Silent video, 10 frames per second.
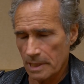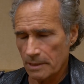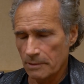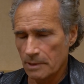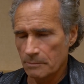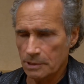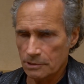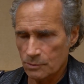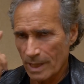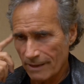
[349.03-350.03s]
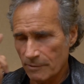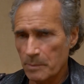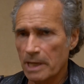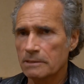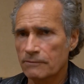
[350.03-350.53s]
Now, because we have the
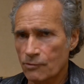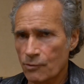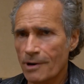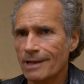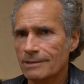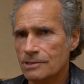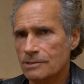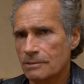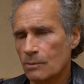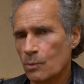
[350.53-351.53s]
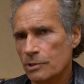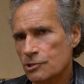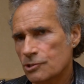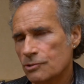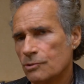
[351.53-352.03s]
mind of Christ, that
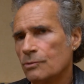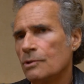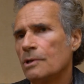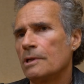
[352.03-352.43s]
once you